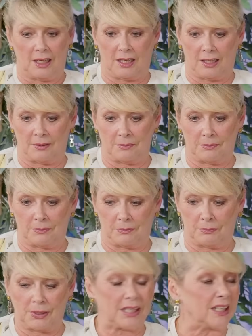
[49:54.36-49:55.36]
Um,
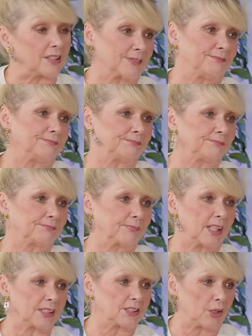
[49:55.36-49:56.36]
but it isn't,
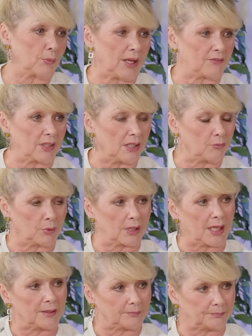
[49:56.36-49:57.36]
and so we have to live with
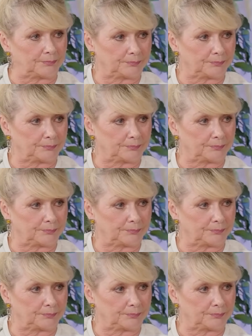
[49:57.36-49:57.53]
that.